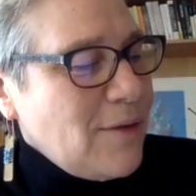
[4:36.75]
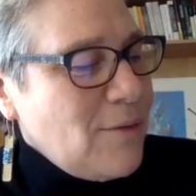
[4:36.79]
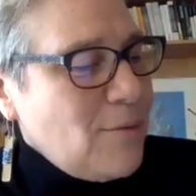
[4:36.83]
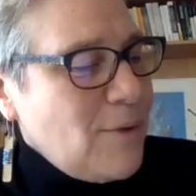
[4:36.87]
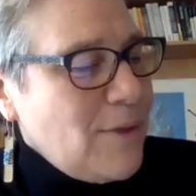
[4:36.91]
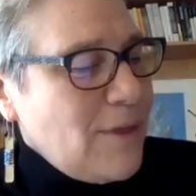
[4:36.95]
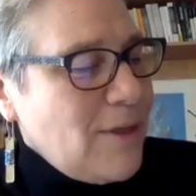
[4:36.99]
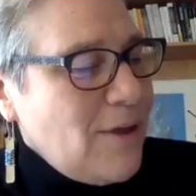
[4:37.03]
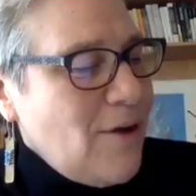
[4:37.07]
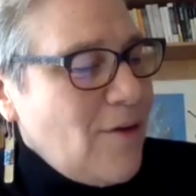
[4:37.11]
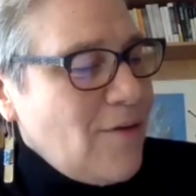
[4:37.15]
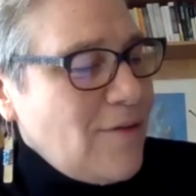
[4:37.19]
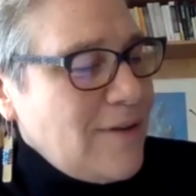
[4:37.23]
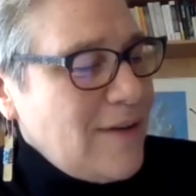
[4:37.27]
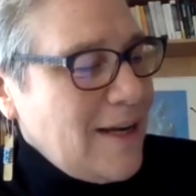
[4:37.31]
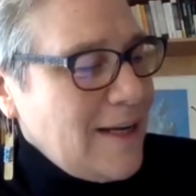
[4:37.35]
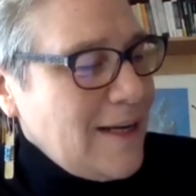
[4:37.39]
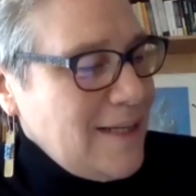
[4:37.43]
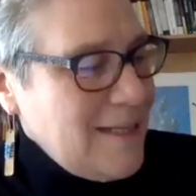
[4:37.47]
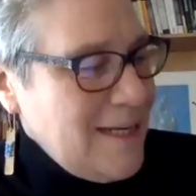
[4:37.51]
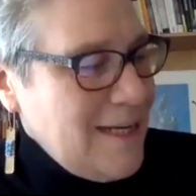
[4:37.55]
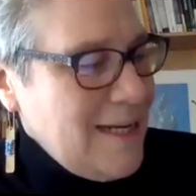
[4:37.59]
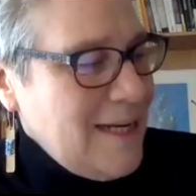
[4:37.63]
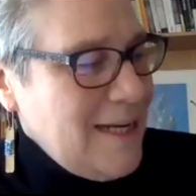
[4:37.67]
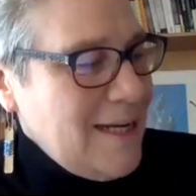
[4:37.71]
with COVID
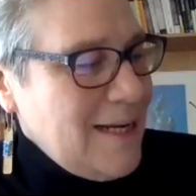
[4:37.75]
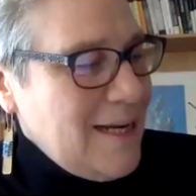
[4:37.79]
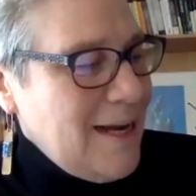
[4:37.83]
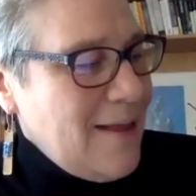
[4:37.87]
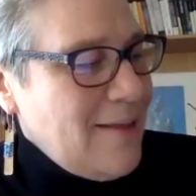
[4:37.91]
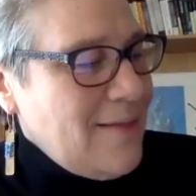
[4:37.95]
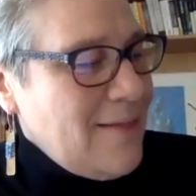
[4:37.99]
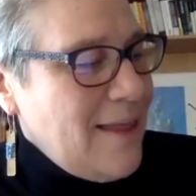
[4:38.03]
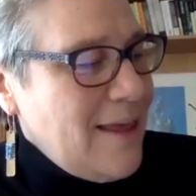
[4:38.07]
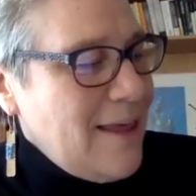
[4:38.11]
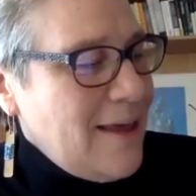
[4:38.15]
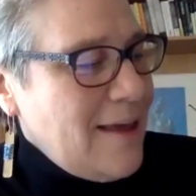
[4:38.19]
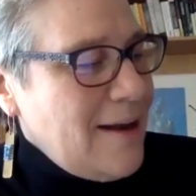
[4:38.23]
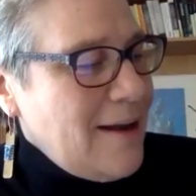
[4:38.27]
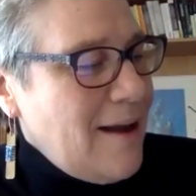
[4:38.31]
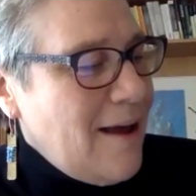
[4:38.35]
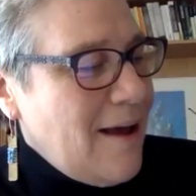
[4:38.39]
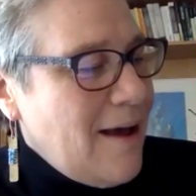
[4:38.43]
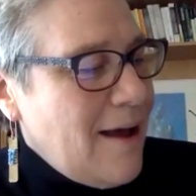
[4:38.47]
19, and then